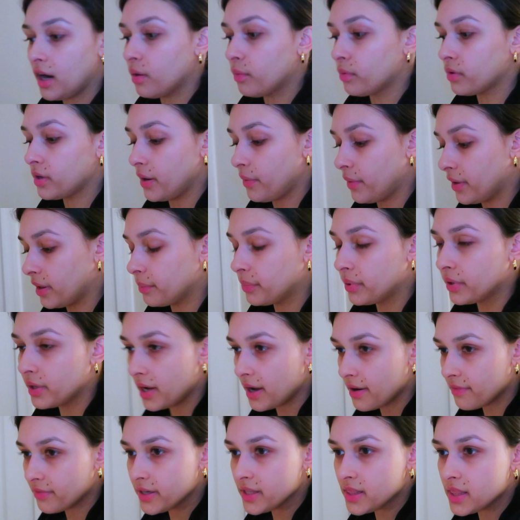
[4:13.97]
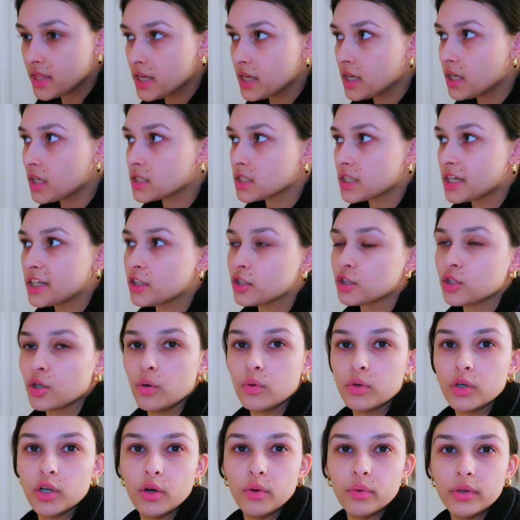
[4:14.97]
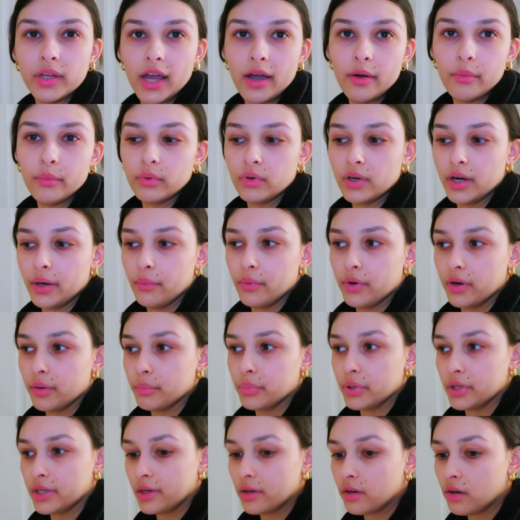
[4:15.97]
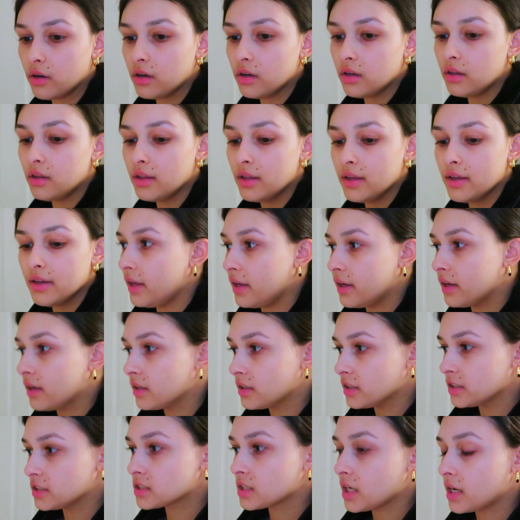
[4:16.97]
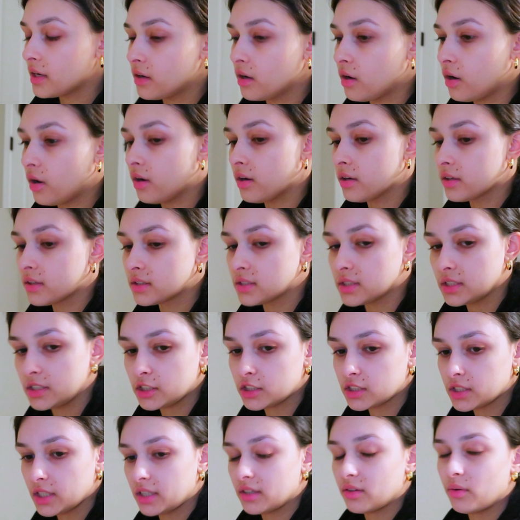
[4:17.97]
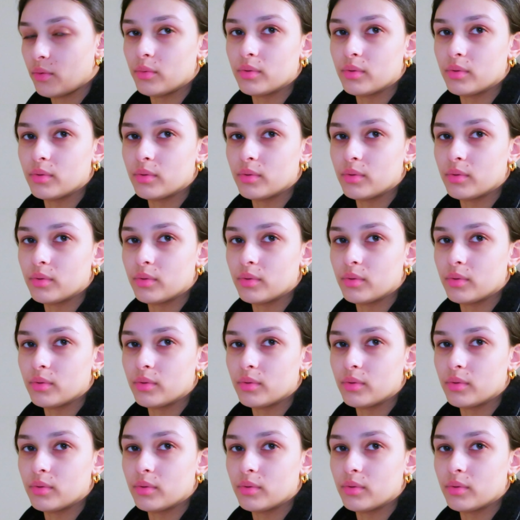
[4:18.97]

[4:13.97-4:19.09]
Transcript: out where I want to put everything, because I don't know yet where I want to put it all. And it's kind of hard because I just like